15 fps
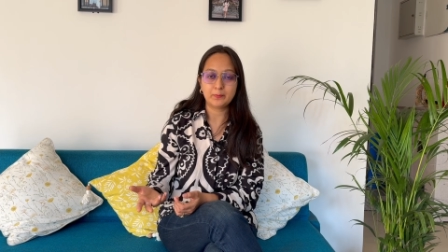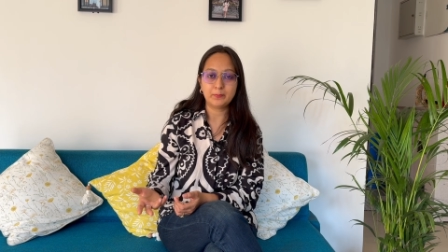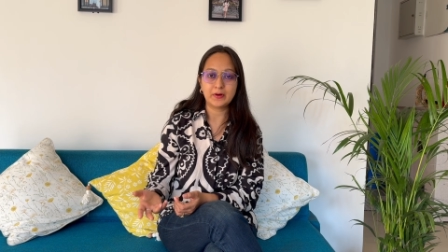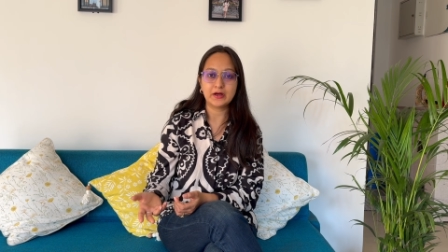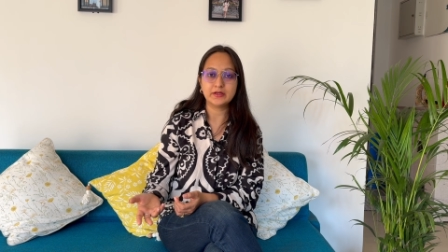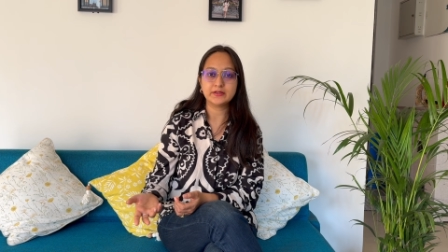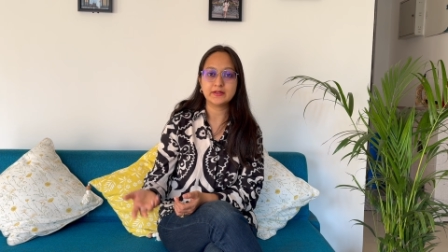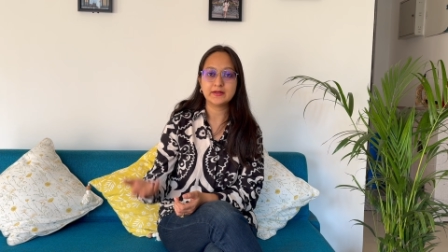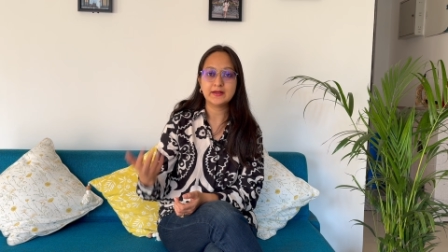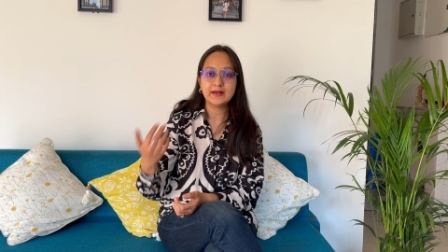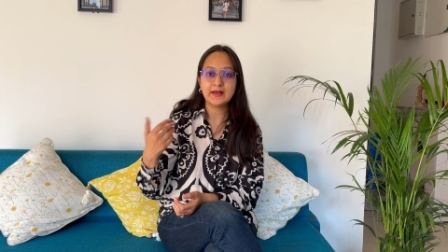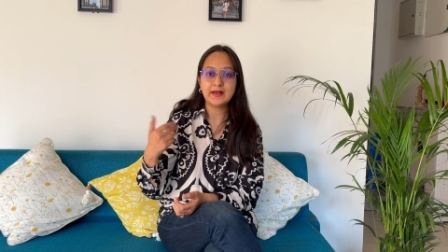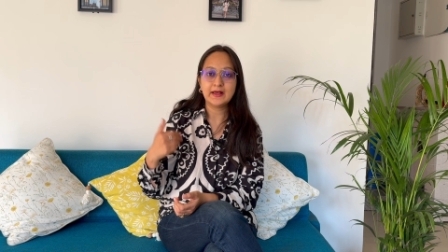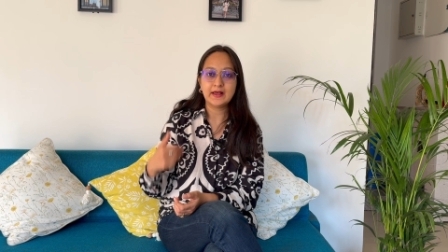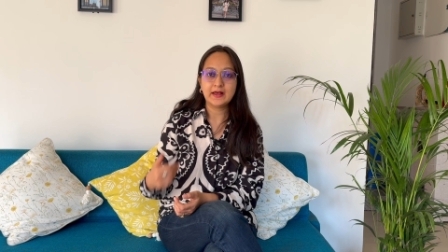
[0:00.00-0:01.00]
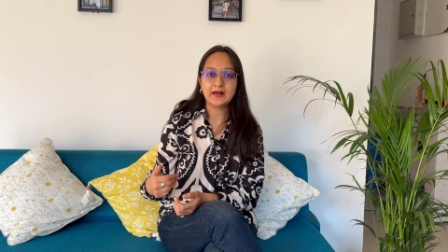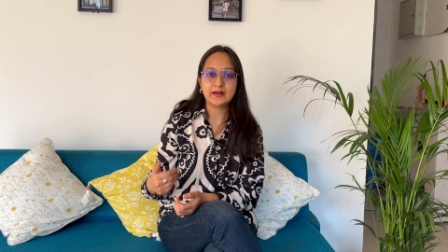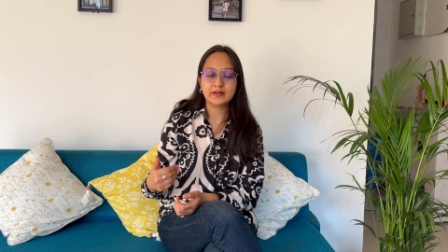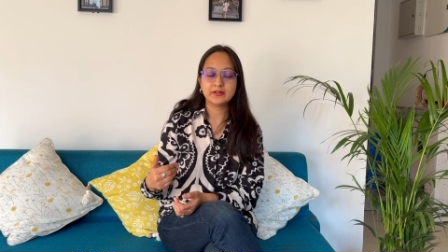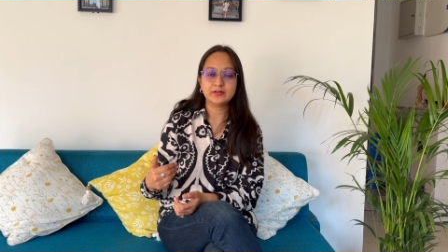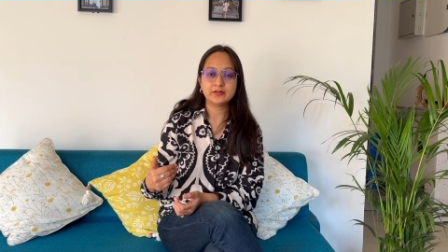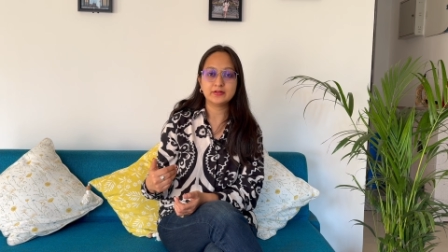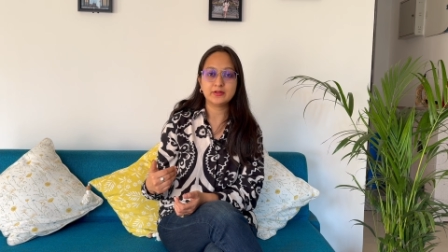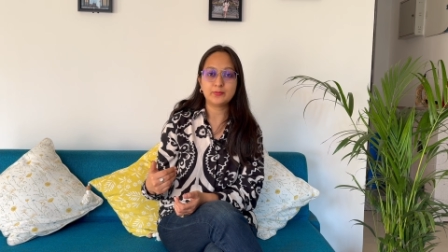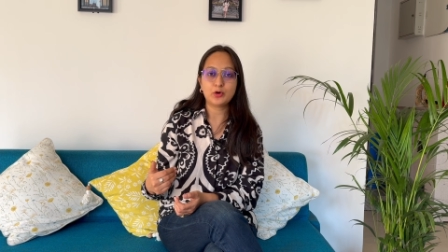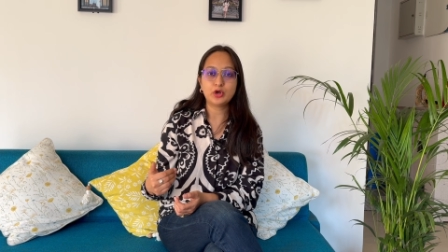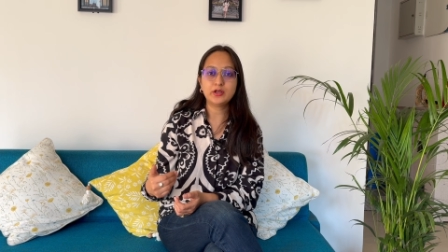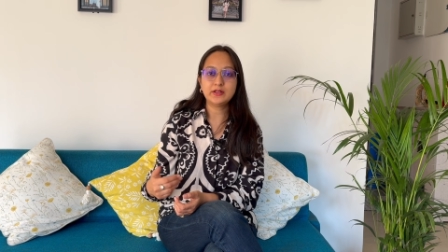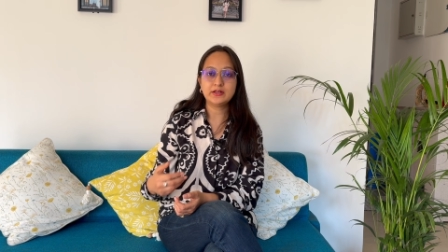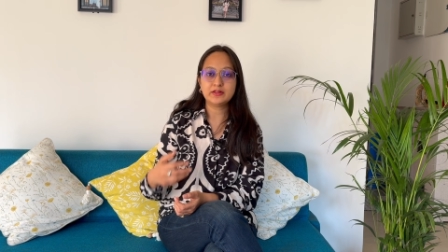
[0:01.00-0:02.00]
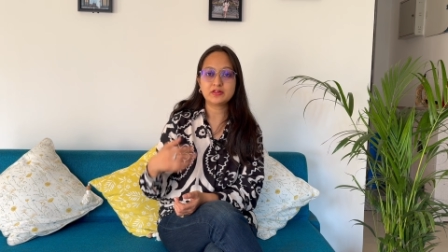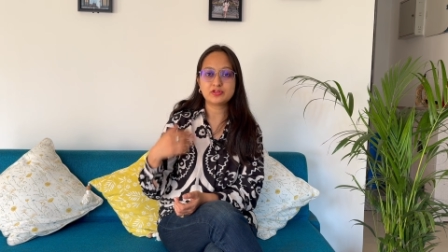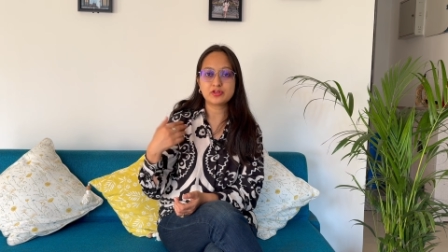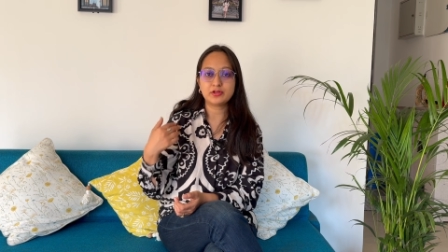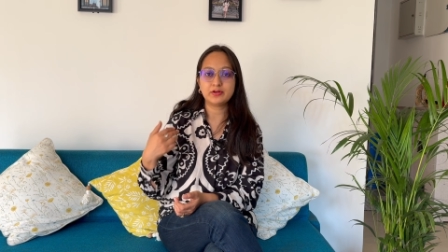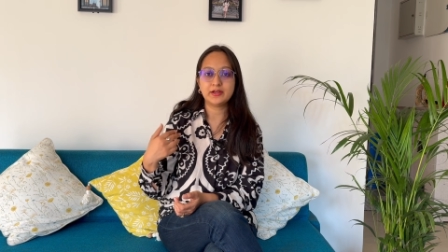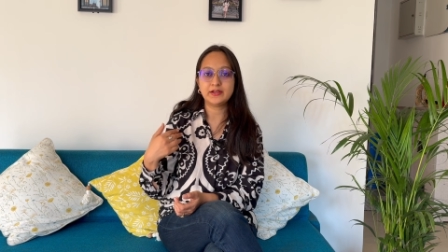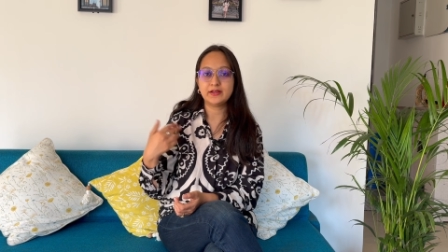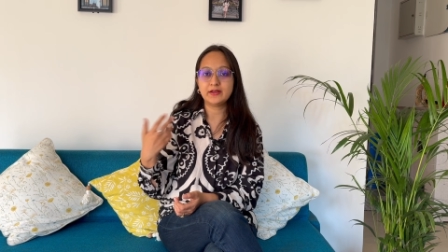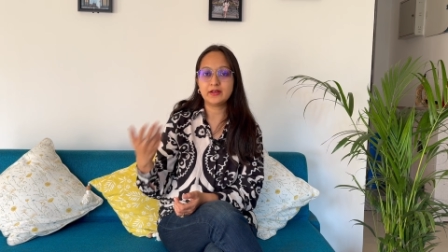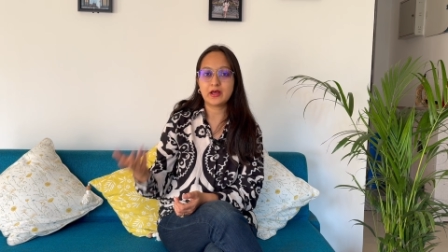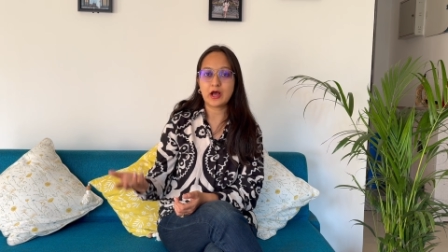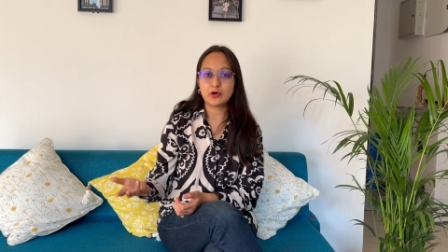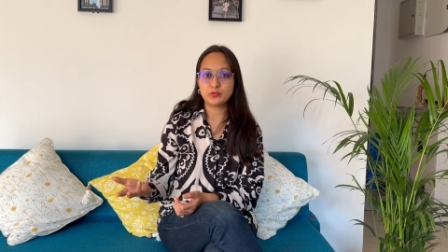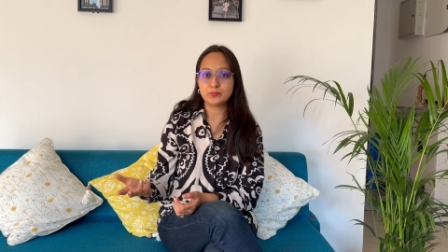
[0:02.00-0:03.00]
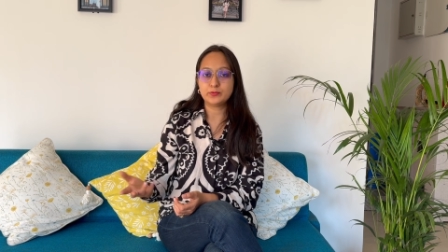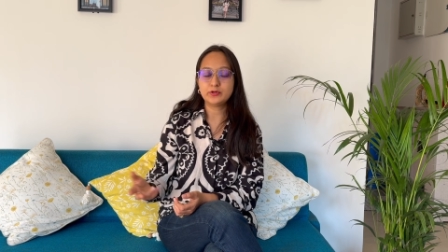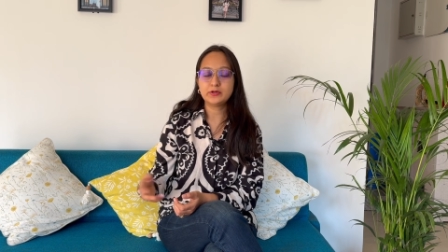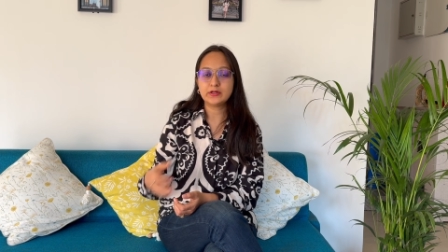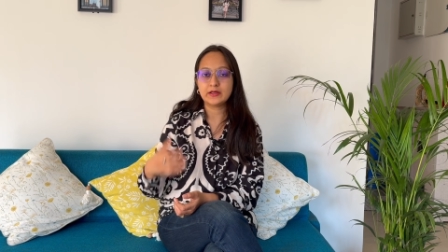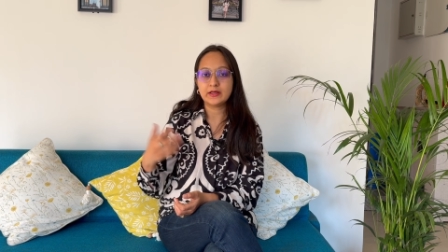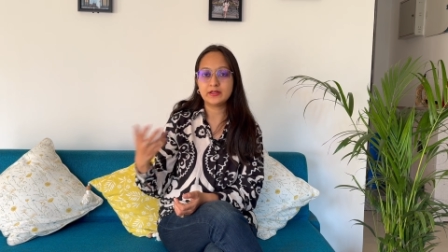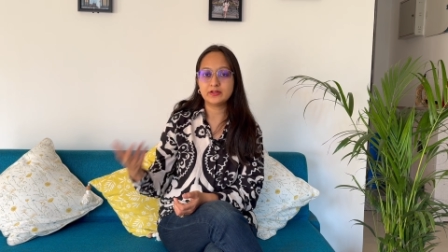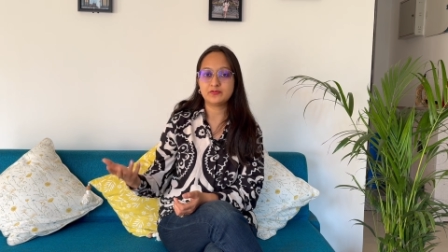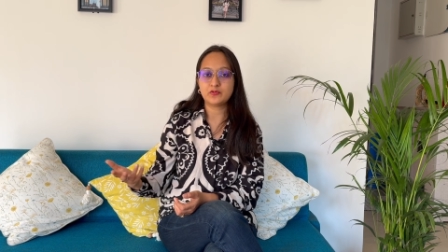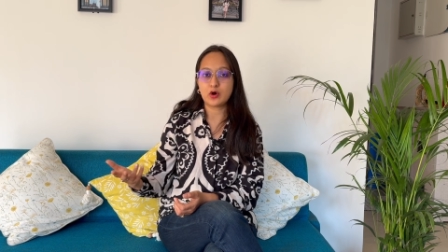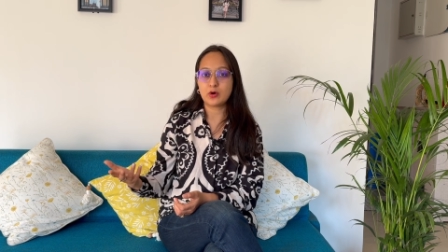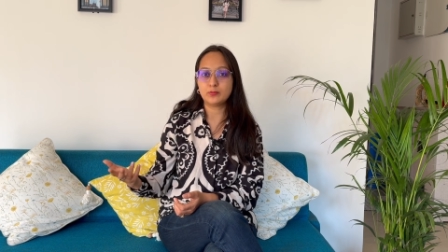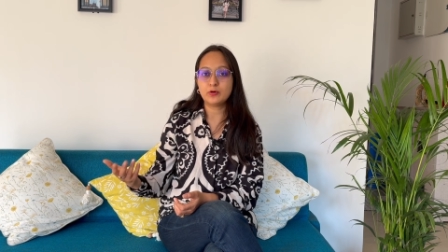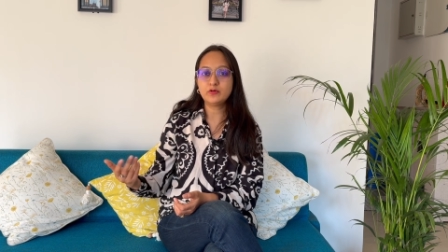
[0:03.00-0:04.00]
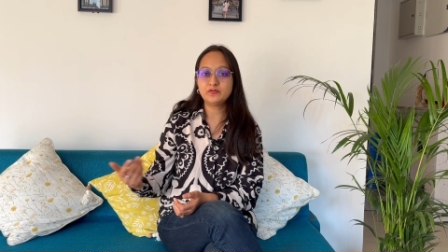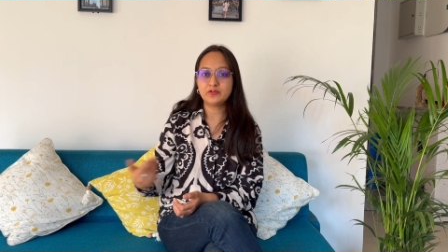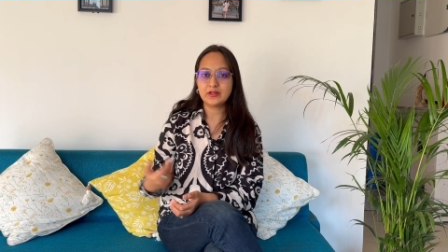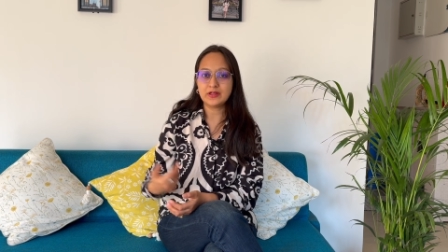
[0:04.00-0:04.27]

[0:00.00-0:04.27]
but the model is generating an output in the form of